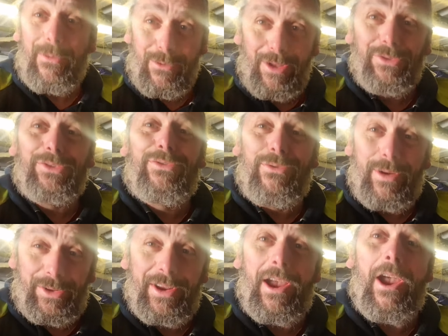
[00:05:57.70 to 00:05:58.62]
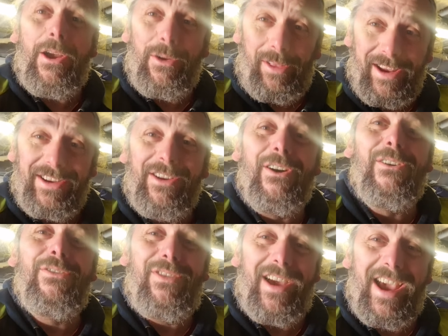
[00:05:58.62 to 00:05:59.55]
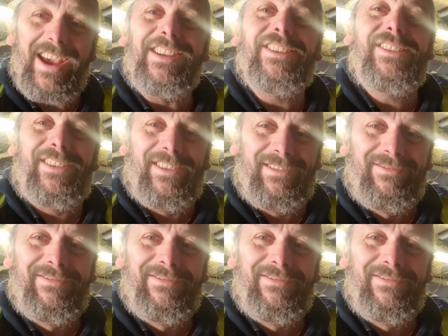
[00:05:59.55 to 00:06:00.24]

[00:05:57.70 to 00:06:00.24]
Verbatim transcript: once drilled a hole in your face.